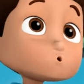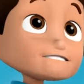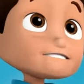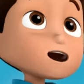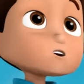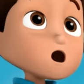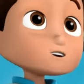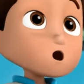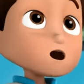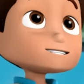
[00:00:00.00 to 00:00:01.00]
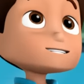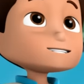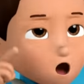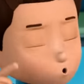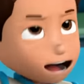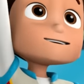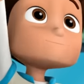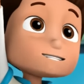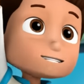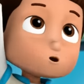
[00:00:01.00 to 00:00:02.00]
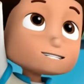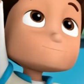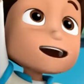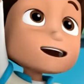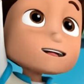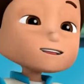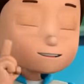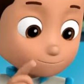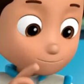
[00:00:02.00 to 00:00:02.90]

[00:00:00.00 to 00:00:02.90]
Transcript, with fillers: too far off course, no pup is too small.